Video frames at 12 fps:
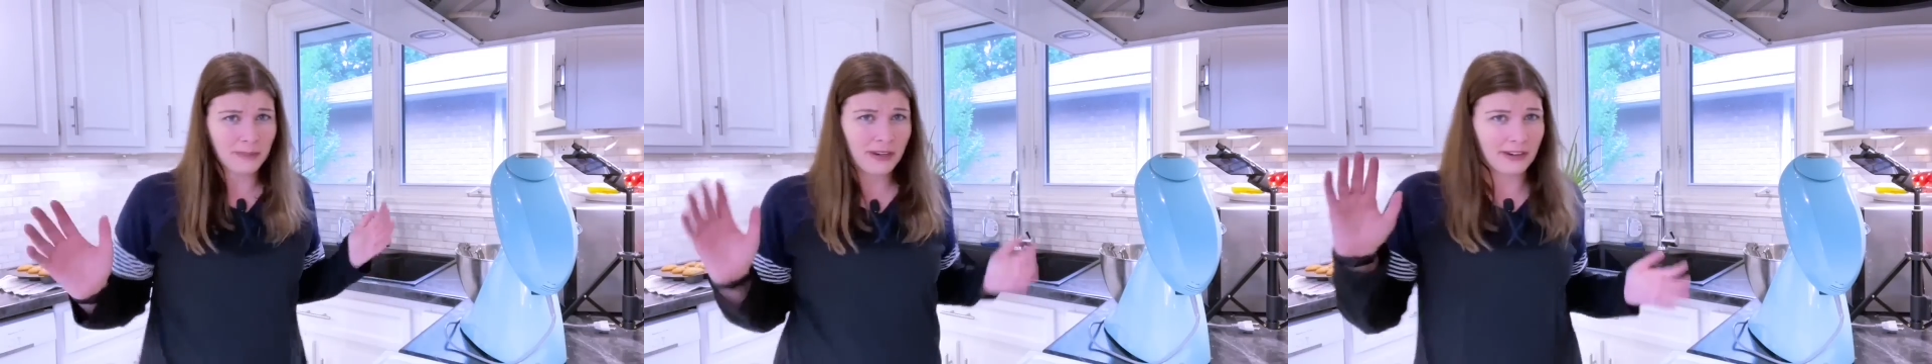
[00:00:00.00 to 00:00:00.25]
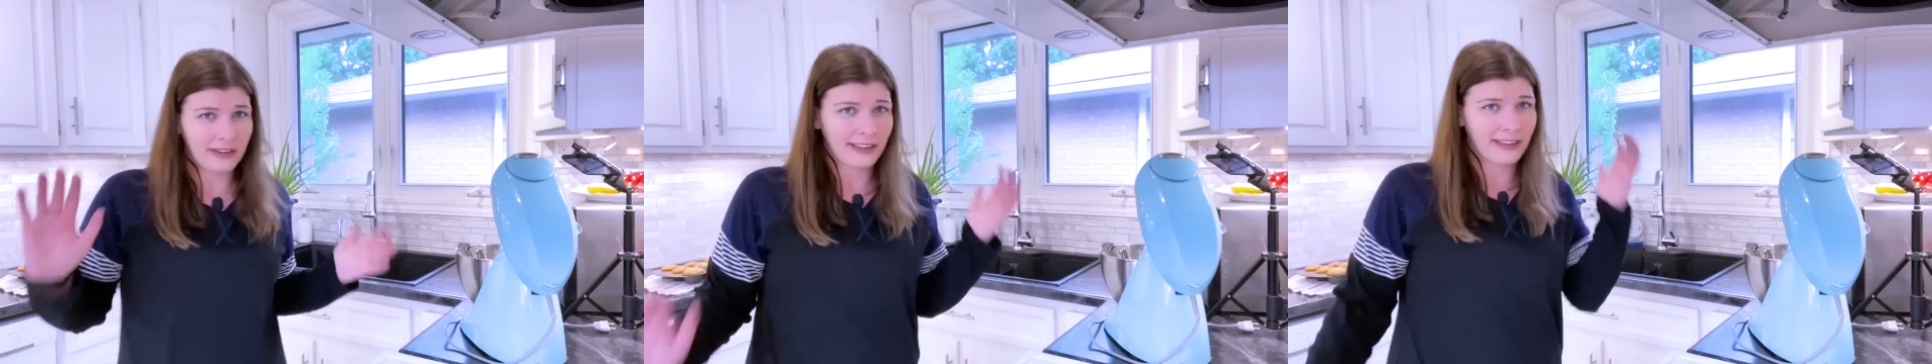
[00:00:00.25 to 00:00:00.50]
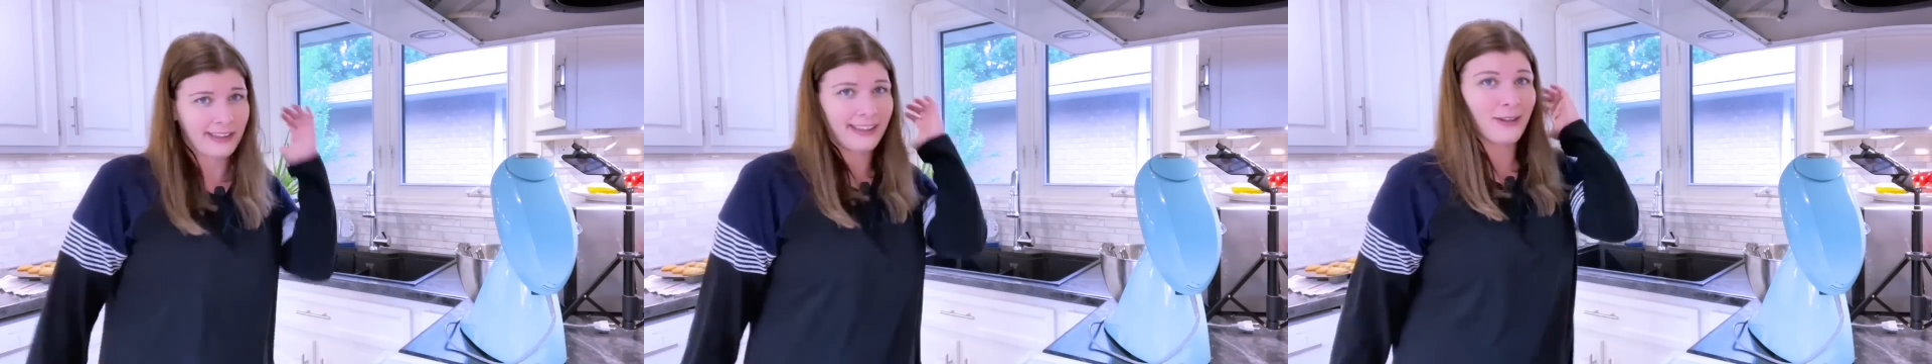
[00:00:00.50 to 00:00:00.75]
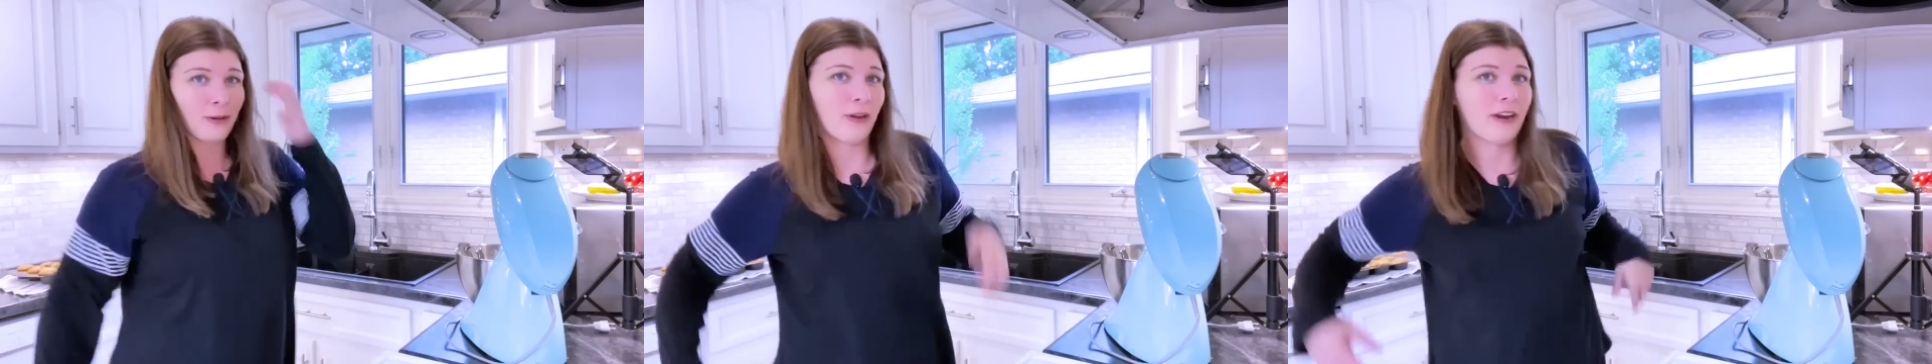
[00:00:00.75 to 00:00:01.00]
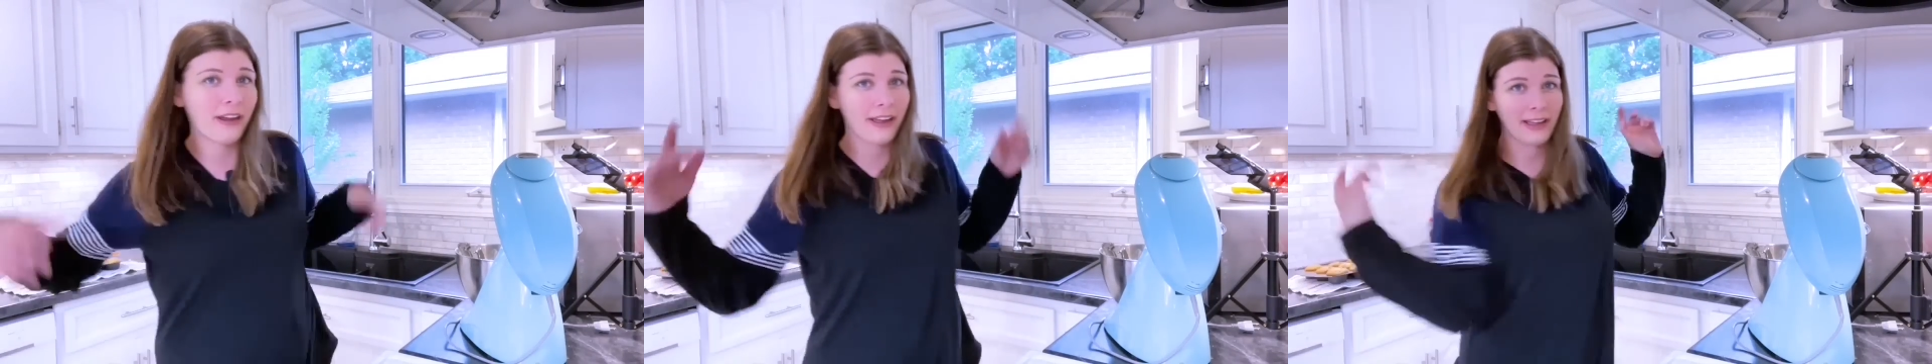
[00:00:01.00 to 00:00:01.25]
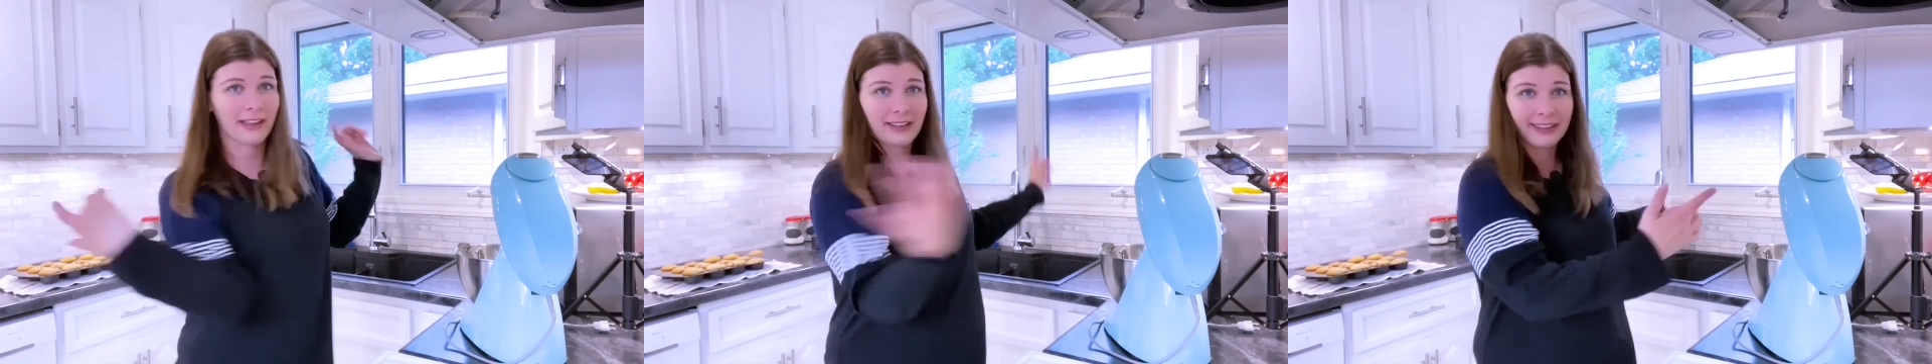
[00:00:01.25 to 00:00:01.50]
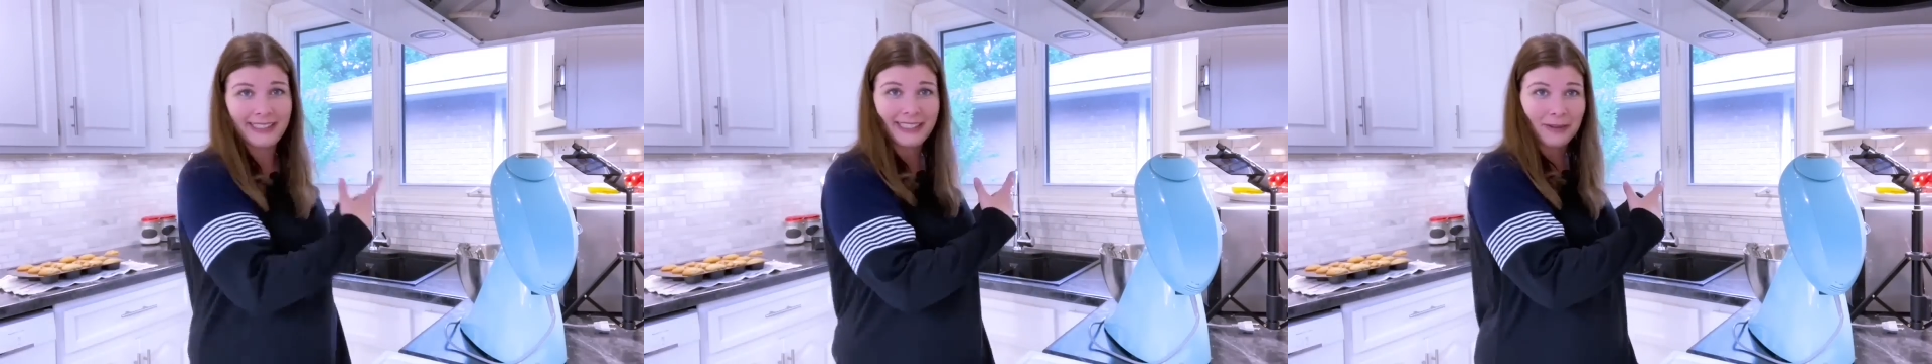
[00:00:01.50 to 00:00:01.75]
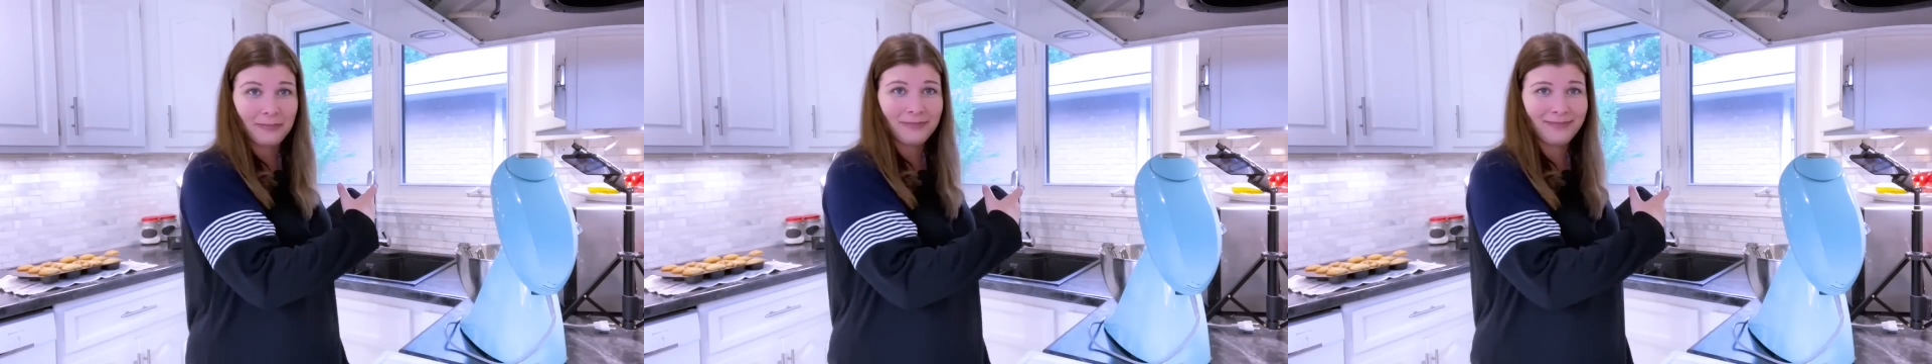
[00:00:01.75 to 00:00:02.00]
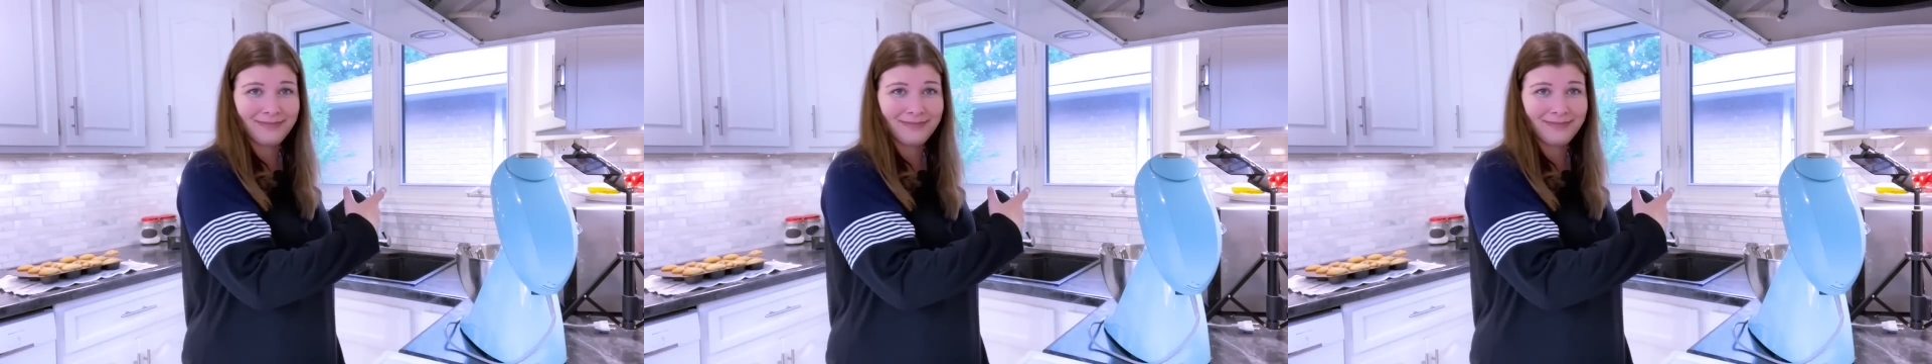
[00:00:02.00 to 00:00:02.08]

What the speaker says: party or a cleanup?